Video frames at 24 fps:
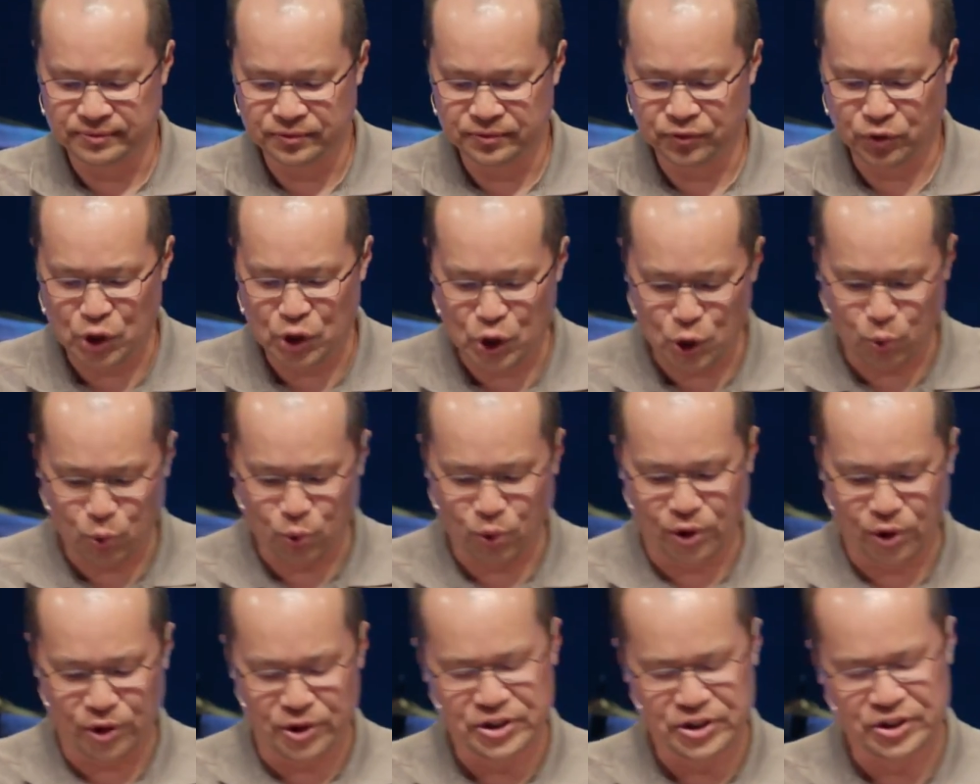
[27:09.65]
for your
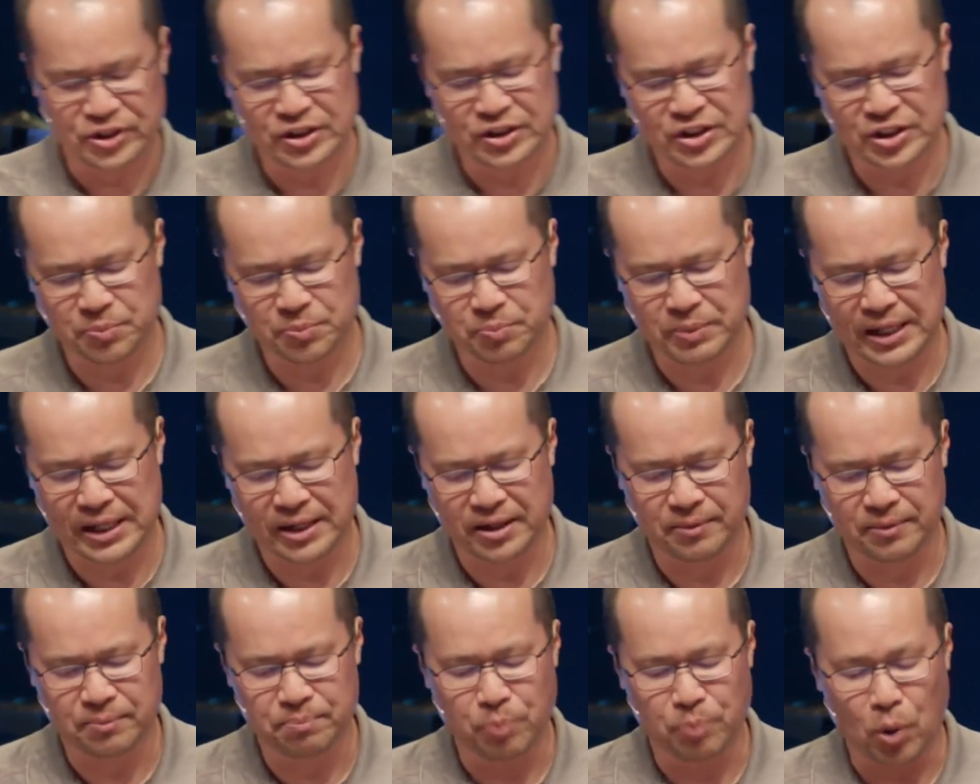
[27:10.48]
words to speak
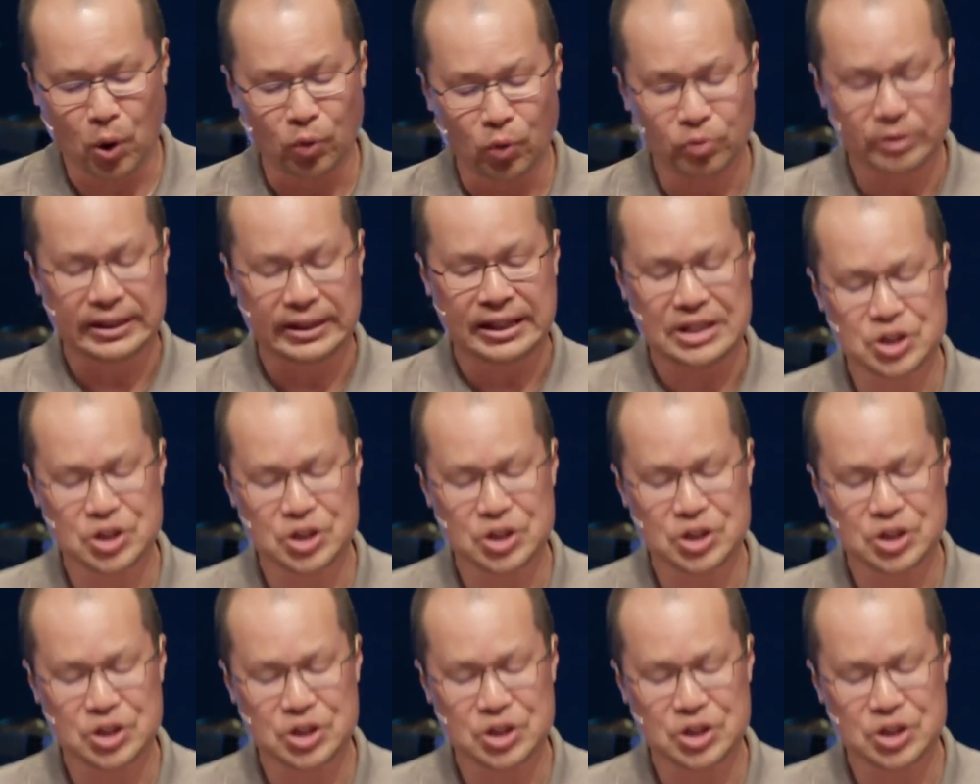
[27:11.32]
boldly